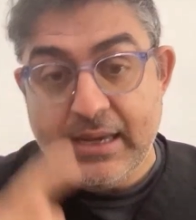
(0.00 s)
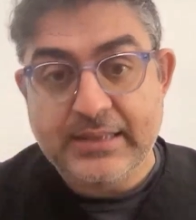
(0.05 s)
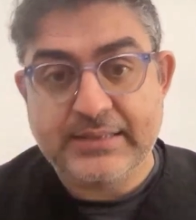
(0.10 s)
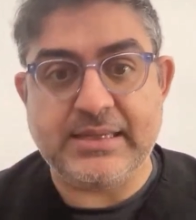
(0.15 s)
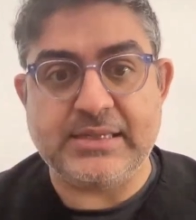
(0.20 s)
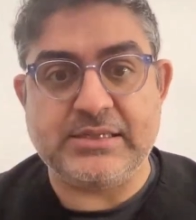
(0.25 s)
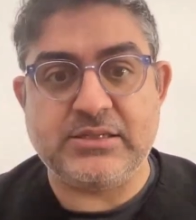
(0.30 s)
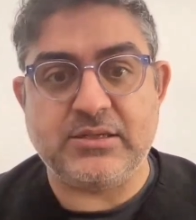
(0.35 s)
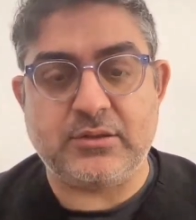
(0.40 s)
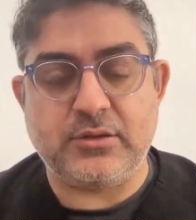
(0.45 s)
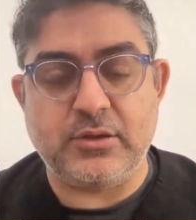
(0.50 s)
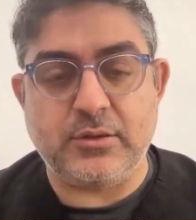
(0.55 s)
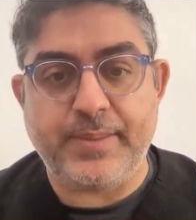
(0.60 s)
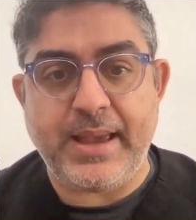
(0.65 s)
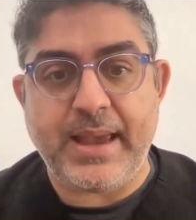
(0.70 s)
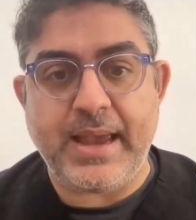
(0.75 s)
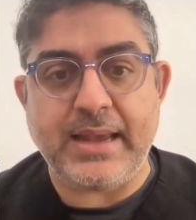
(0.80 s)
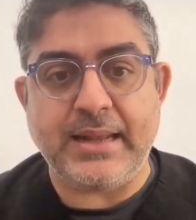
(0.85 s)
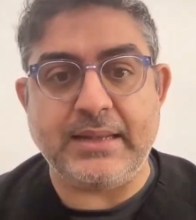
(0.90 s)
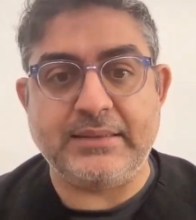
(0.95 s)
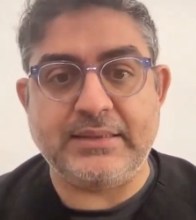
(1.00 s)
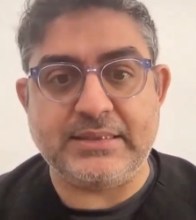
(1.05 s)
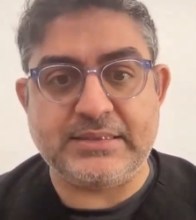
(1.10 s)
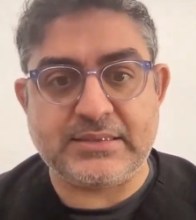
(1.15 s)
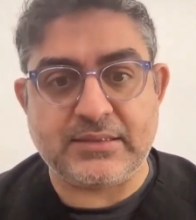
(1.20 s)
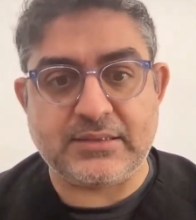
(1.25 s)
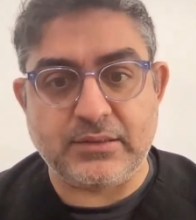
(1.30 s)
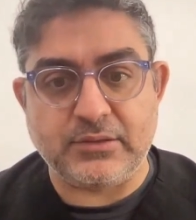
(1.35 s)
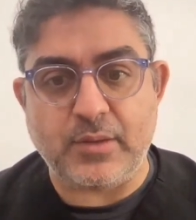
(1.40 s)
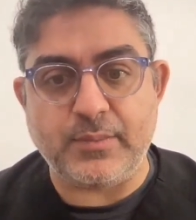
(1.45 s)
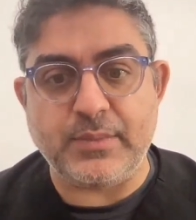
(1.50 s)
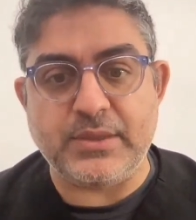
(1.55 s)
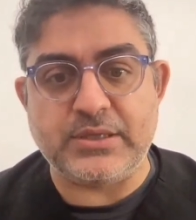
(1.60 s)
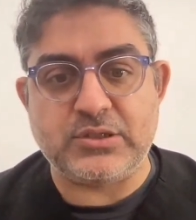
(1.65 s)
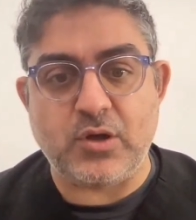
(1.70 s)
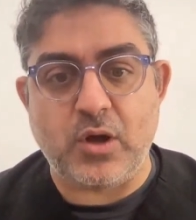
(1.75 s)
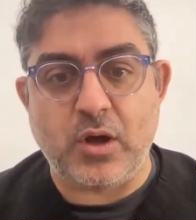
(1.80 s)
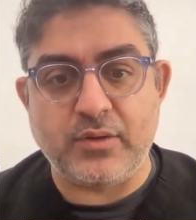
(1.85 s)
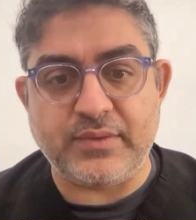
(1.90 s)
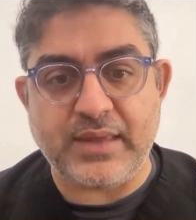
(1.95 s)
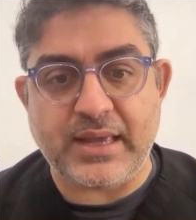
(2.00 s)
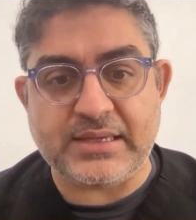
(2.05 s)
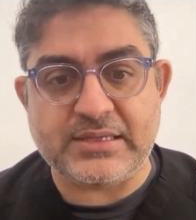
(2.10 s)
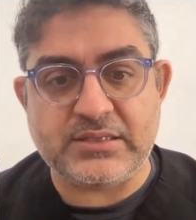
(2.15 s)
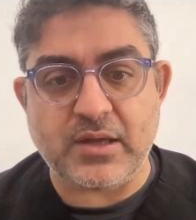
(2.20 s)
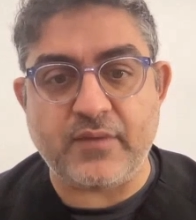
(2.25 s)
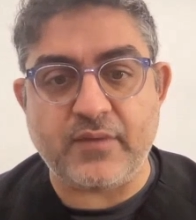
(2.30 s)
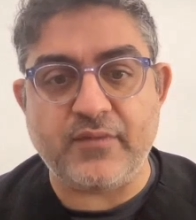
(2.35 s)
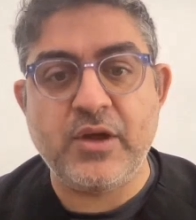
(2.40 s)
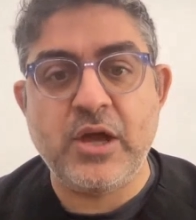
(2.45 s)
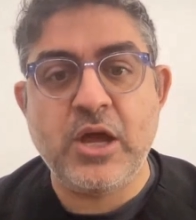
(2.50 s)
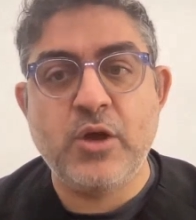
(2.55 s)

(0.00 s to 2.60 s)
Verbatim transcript: testicular pain, and testicular numbness, all that stuff.